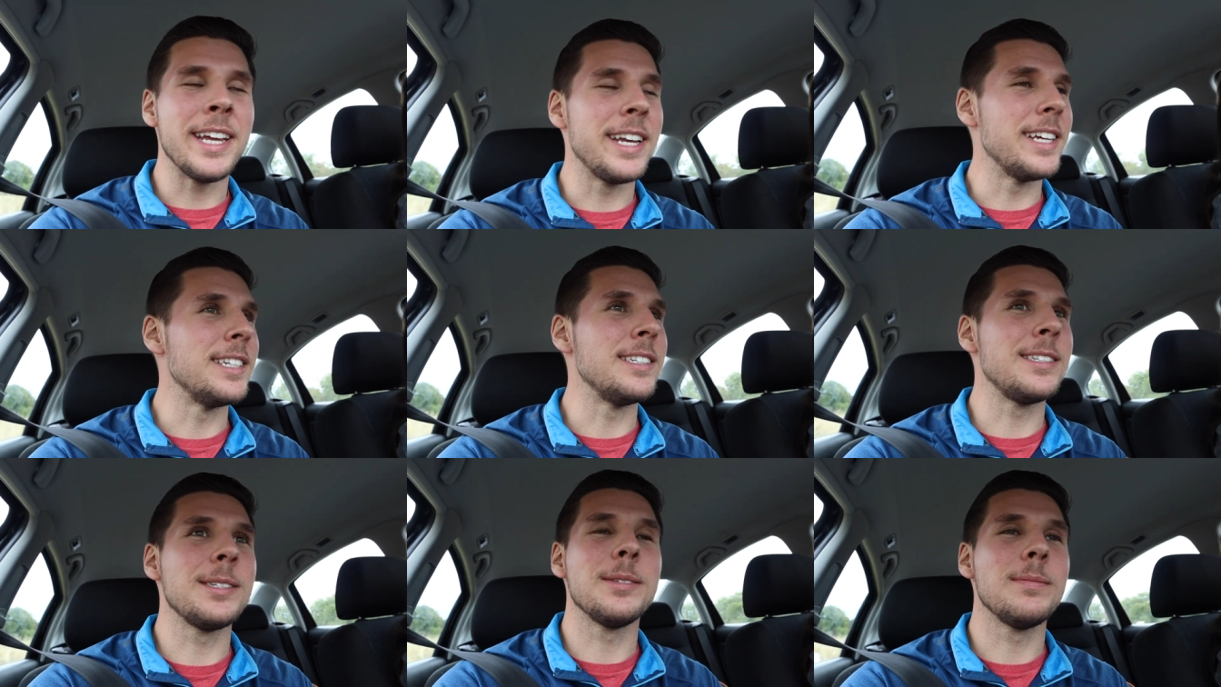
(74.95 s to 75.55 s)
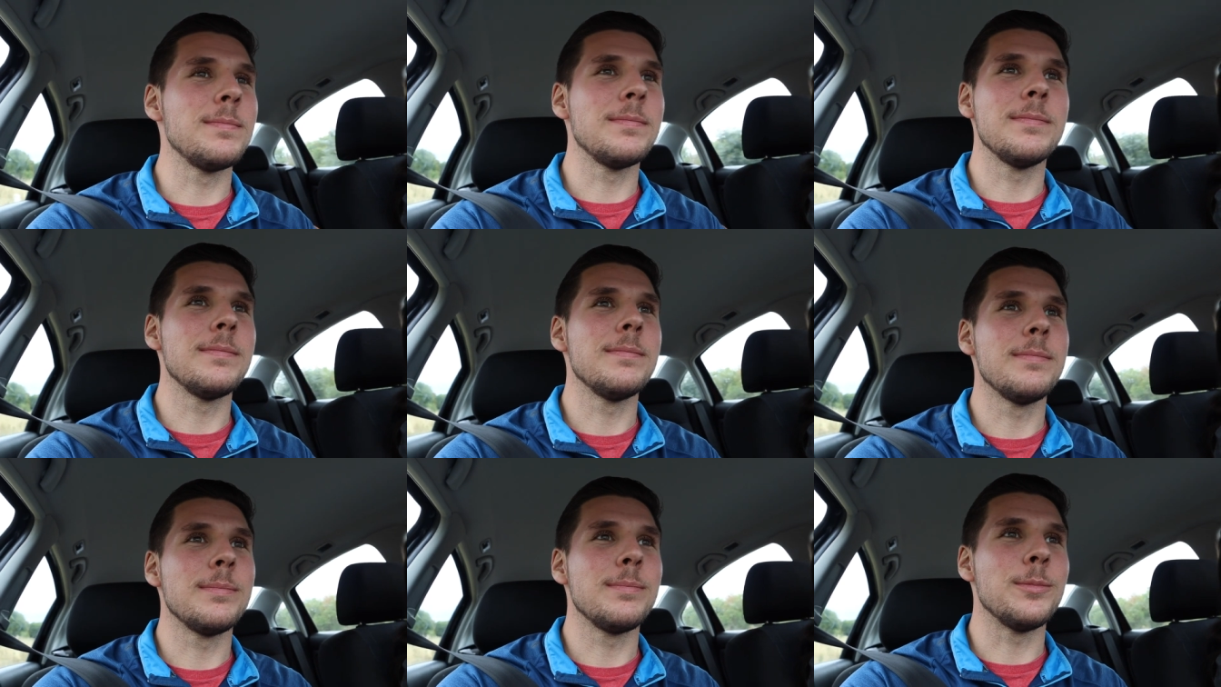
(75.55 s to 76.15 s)
It is
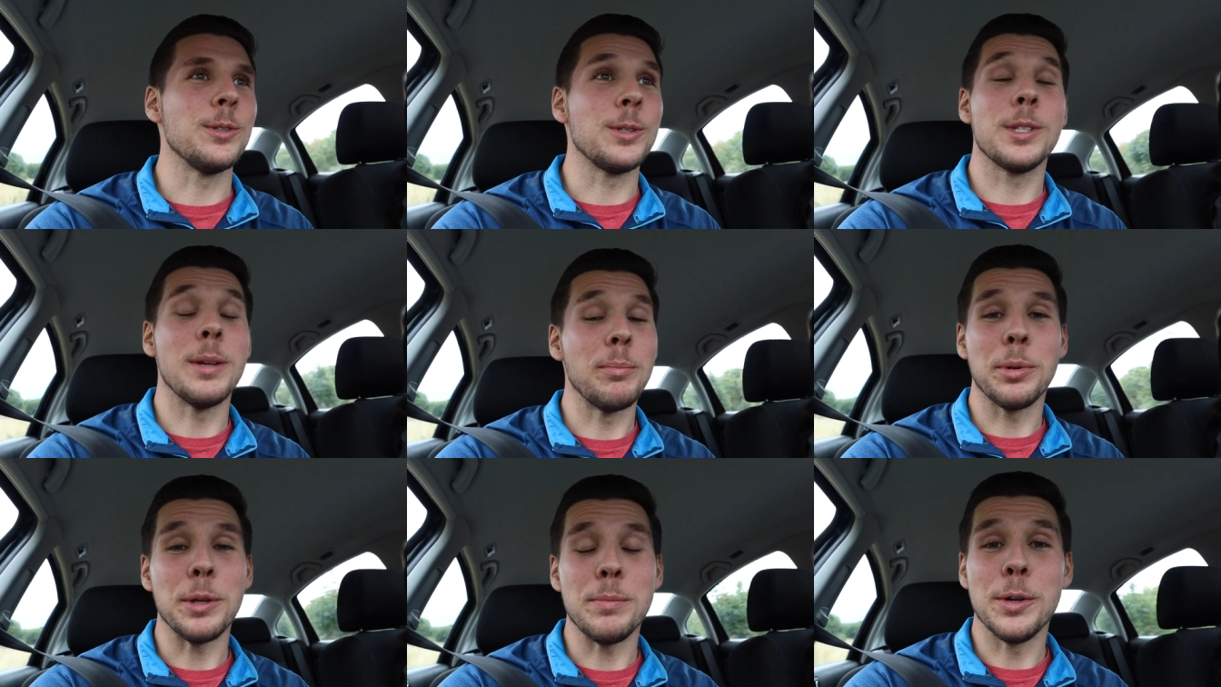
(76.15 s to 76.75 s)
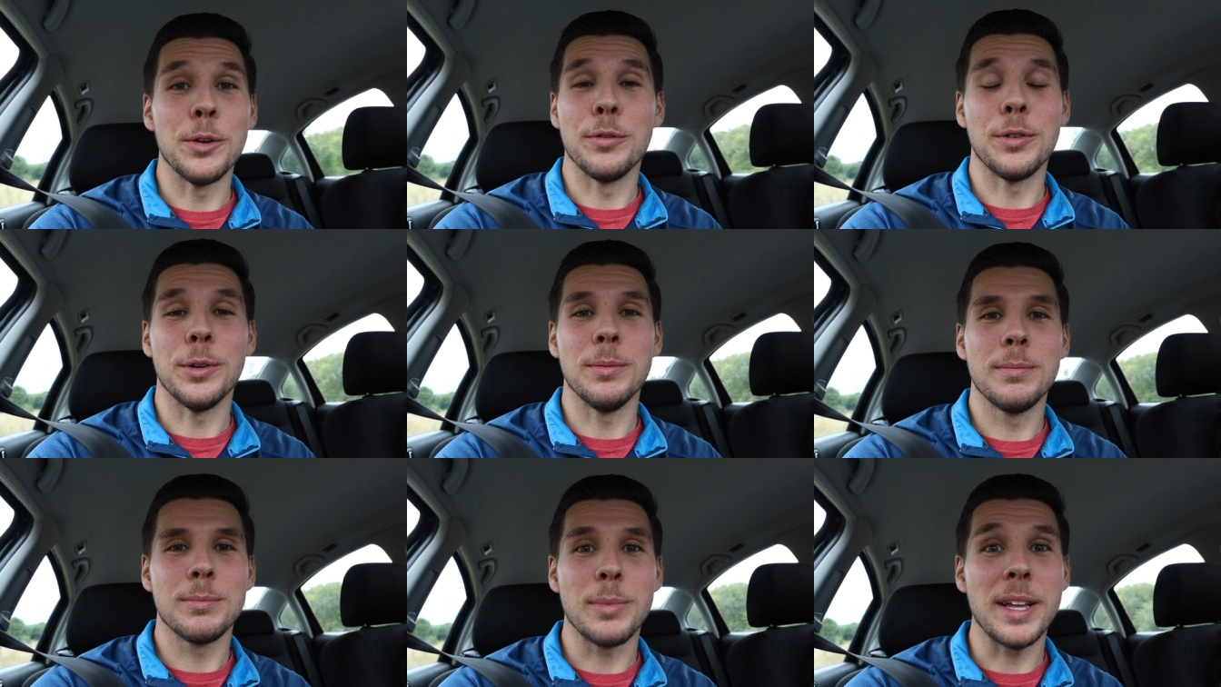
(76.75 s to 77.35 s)
just simply
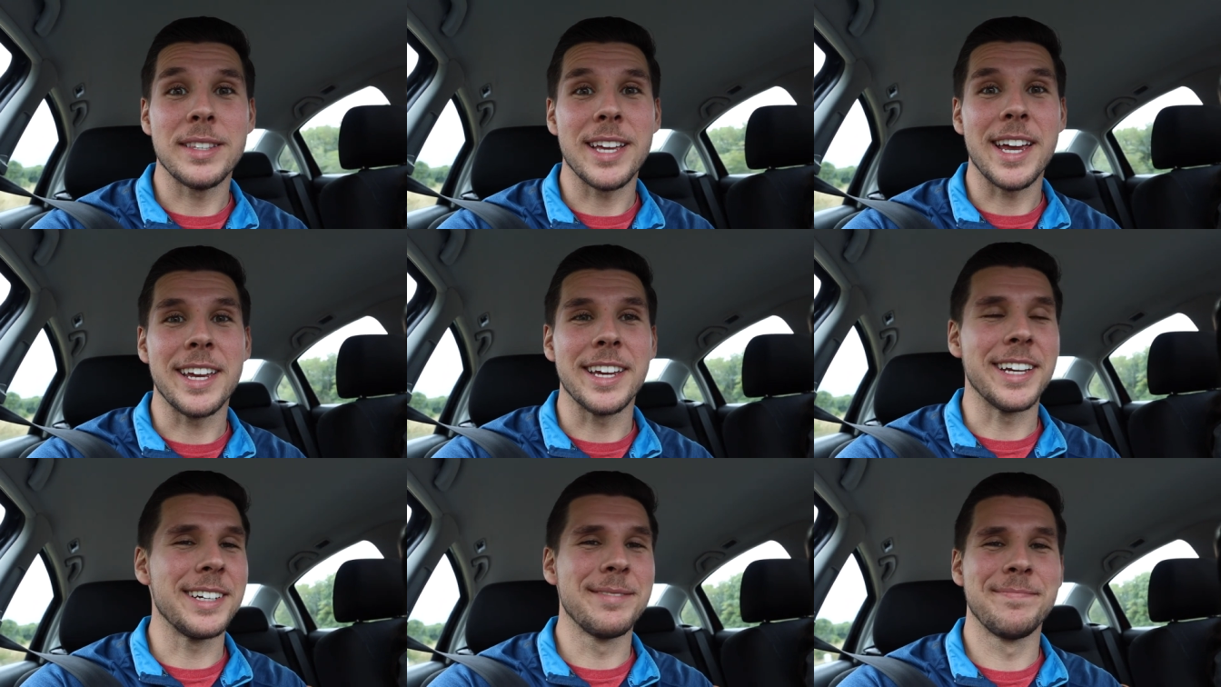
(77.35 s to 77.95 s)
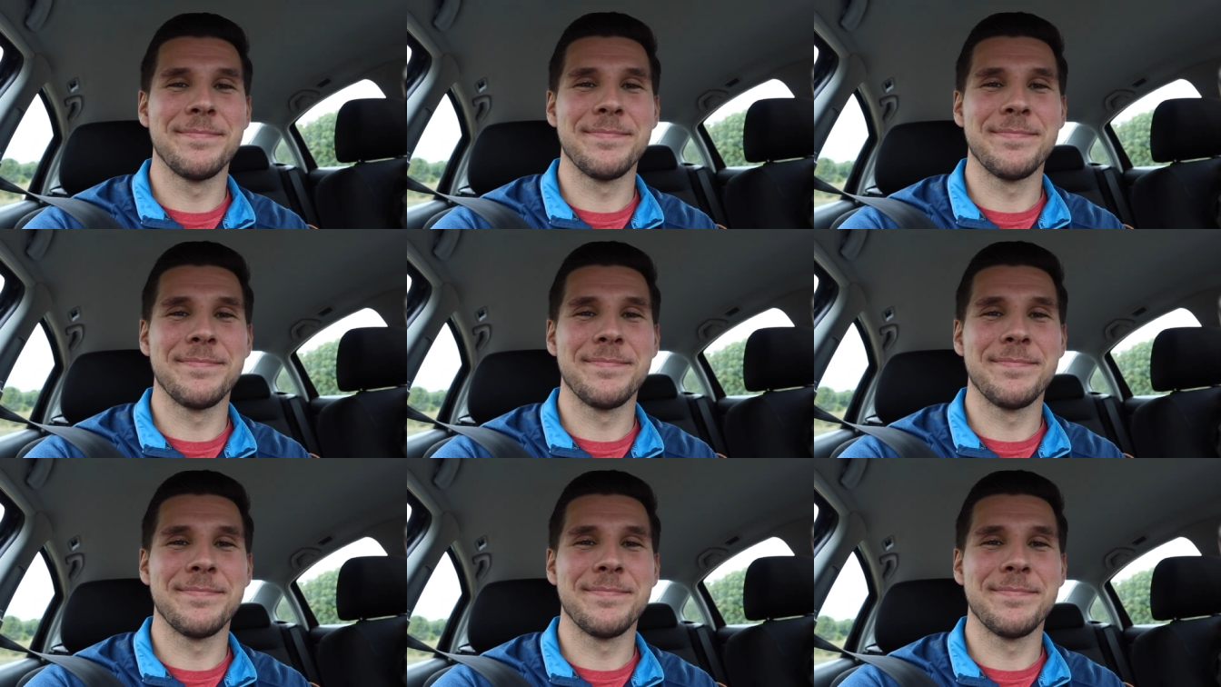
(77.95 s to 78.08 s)
beautiful. beautiful. breathtaking.